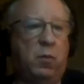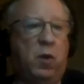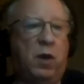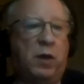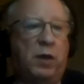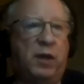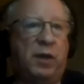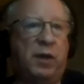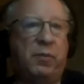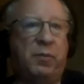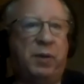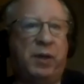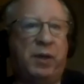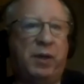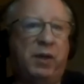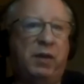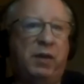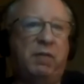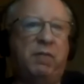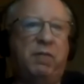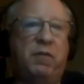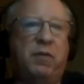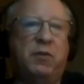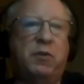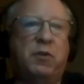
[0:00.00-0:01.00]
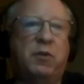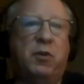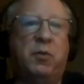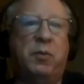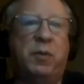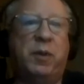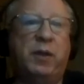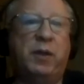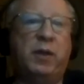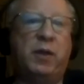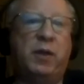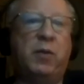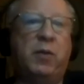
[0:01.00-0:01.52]
walking meeting, physical
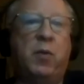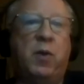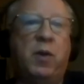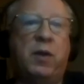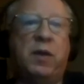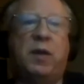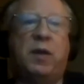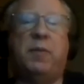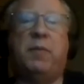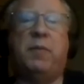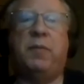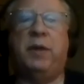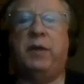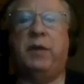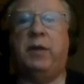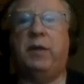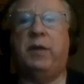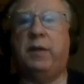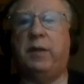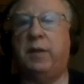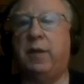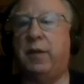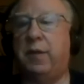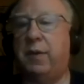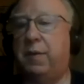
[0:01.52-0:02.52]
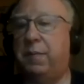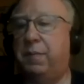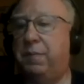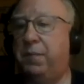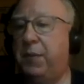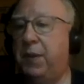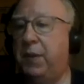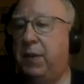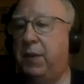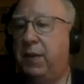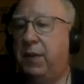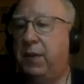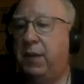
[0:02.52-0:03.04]
meeting, walking meeting.
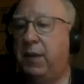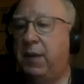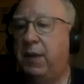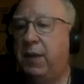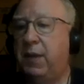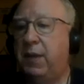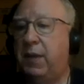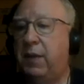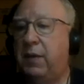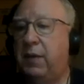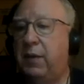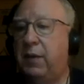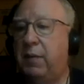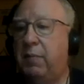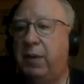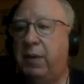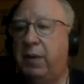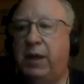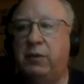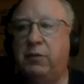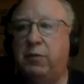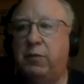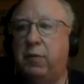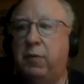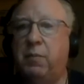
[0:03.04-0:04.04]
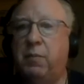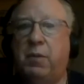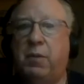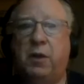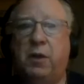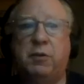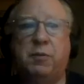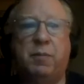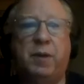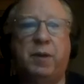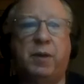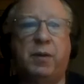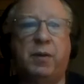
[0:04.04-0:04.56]
And it makes for a
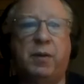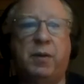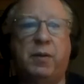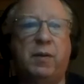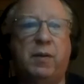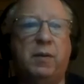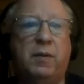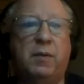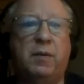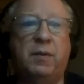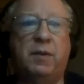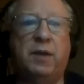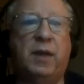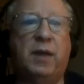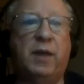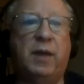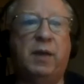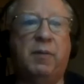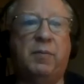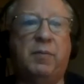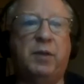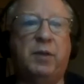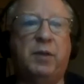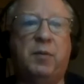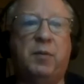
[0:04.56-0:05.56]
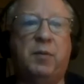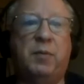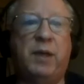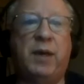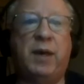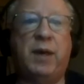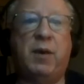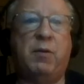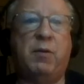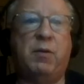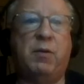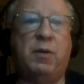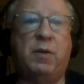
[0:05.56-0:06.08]
much better day. I mean, to be
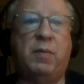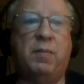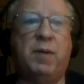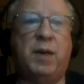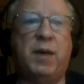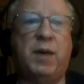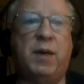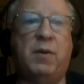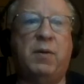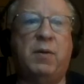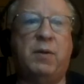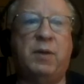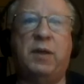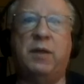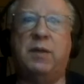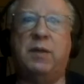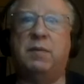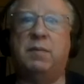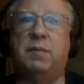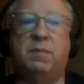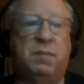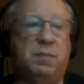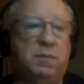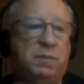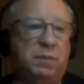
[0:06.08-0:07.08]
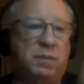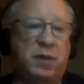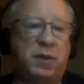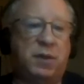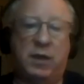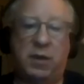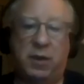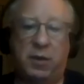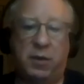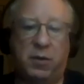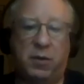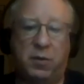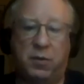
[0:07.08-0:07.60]
out and about and
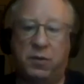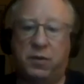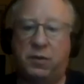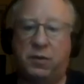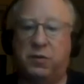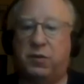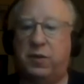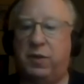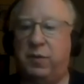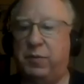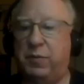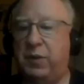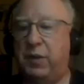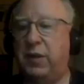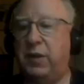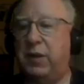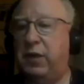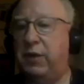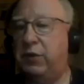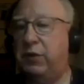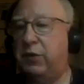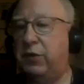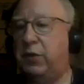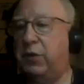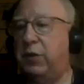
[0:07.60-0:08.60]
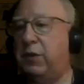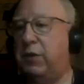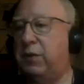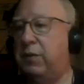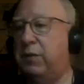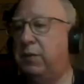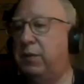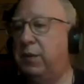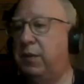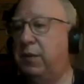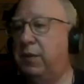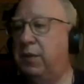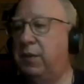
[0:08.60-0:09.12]
getting all the stimulation
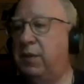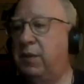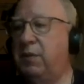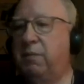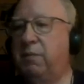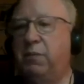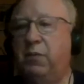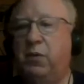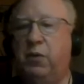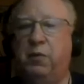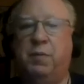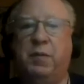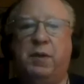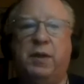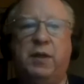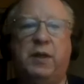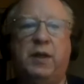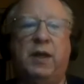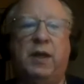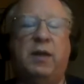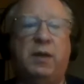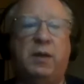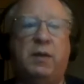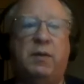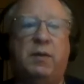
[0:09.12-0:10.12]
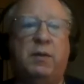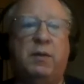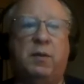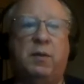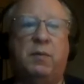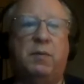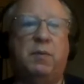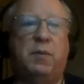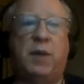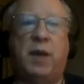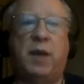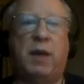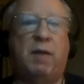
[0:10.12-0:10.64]
and movement. And,
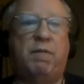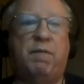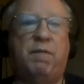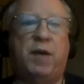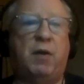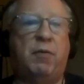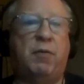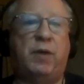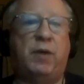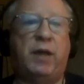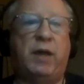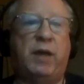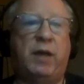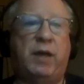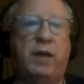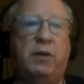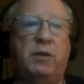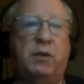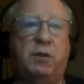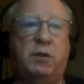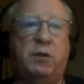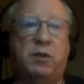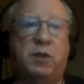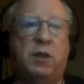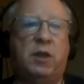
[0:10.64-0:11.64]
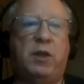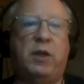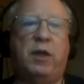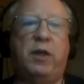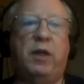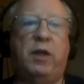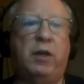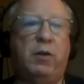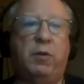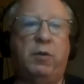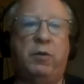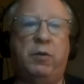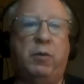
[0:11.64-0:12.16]
I found days sitting
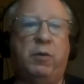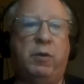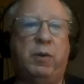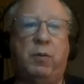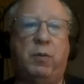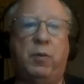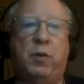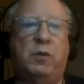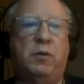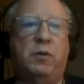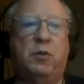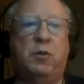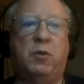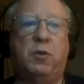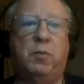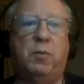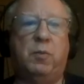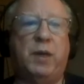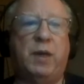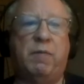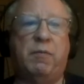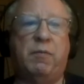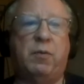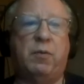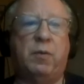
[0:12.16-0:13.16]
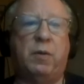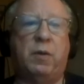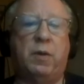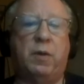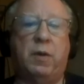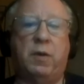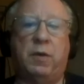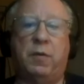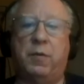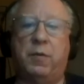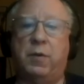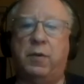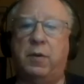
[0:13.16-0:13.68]
here doing one Zoom after
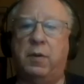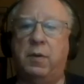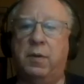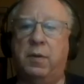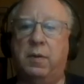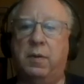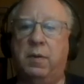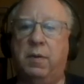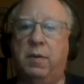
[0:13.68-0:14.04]
another